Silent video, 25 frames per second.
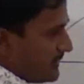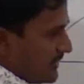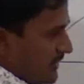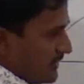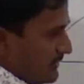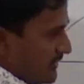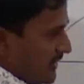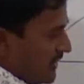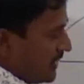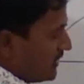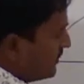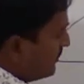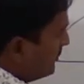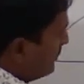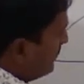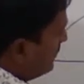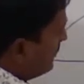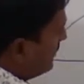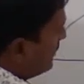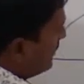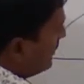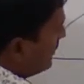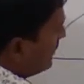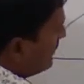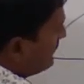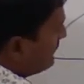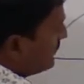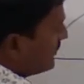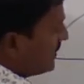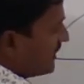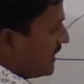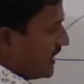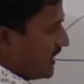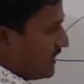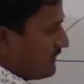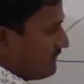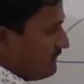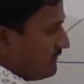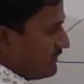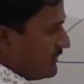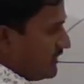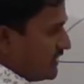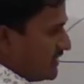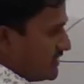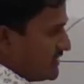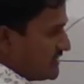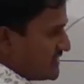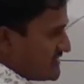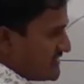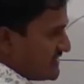pi by 2, if you take
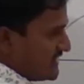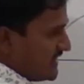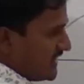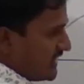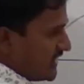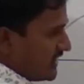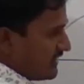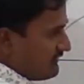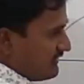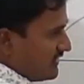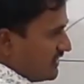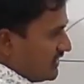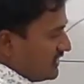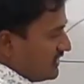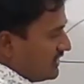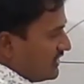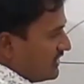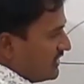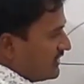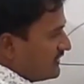only this interval,